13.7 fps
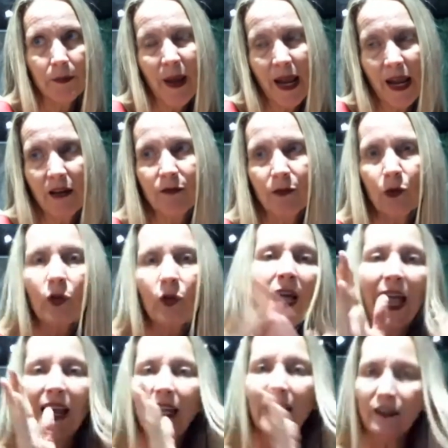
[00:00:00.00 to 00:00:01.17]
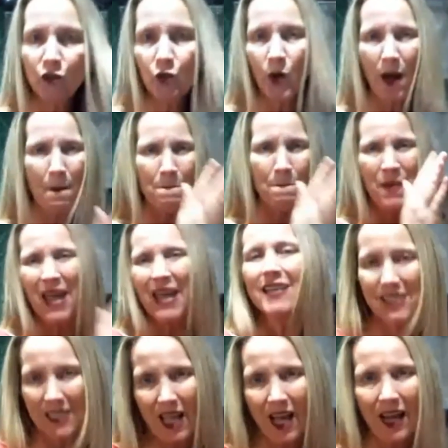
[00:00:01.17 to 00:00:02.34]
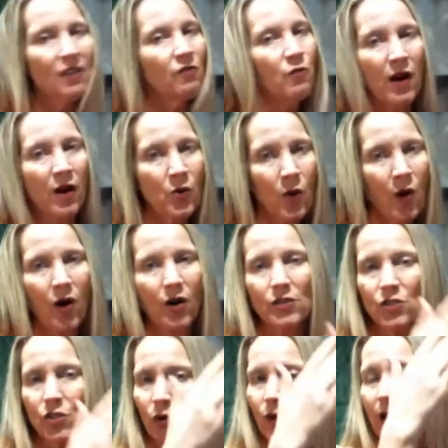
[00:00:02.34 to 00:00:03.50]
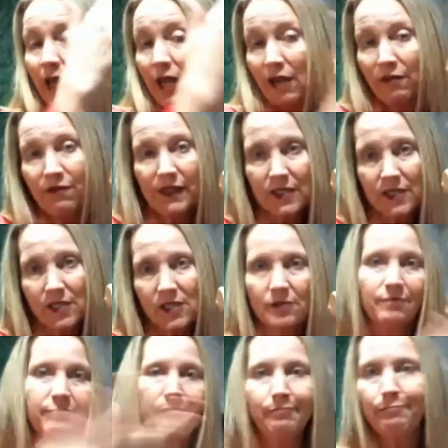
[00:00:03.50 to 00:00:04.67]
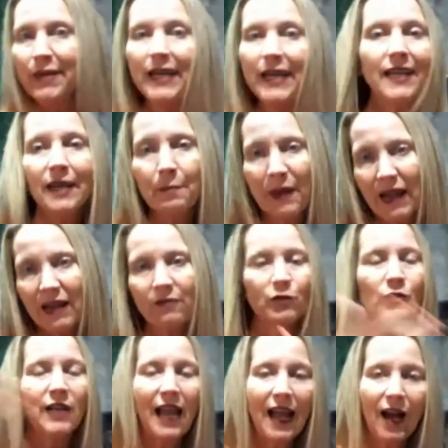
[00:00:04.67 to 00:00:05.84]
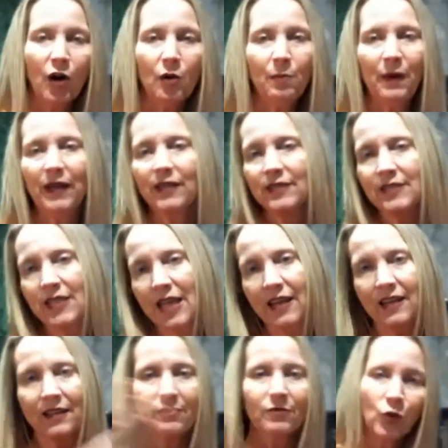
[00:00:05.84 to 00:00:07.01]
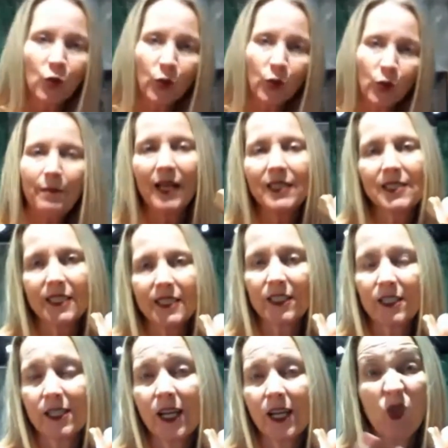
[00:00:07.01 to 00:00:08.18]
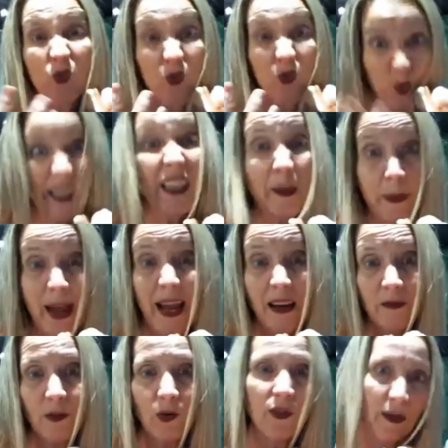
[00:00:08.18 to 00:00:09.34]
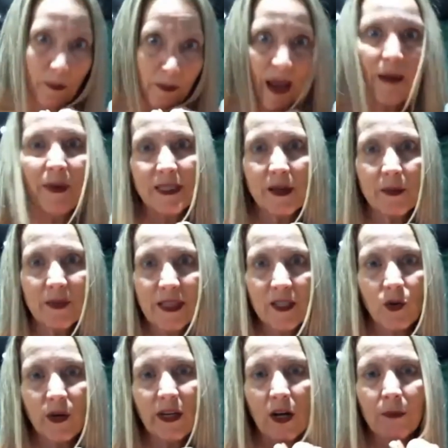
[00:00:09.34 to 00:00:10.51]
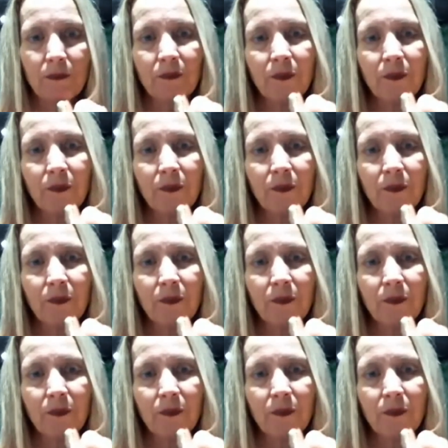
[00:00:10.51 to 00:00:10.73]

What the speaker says: painful? And it gives you a baseline of where you are. So if it's medium painful now, but then in 3 months, it's really painful, then maybe something's going on.